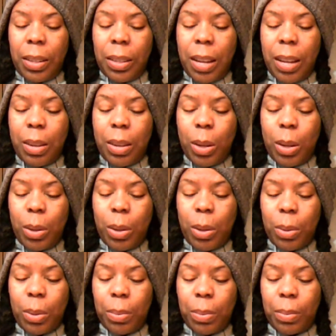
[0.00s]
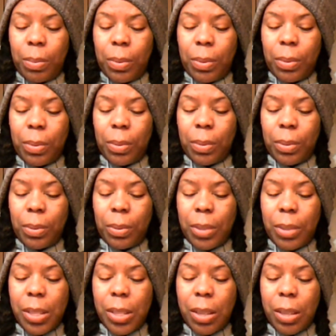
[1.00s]
Now,
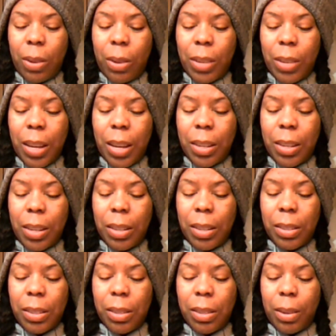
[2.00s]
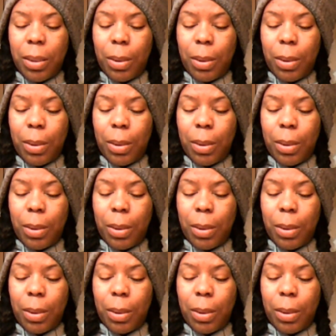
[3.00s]
to say all that is,